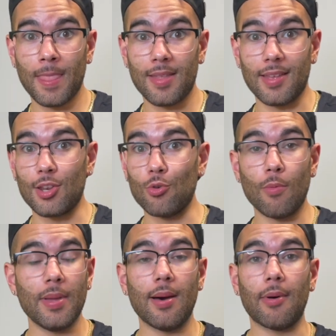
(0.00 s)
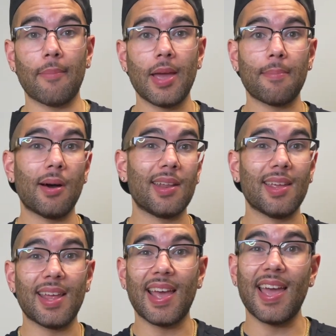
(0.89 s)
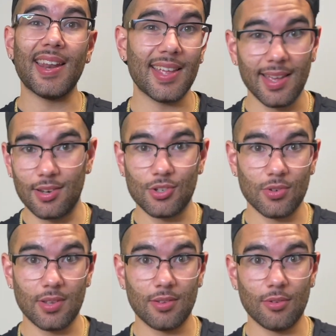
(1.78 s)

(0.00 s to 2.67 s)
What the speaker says: then you will be able to make money in any industry.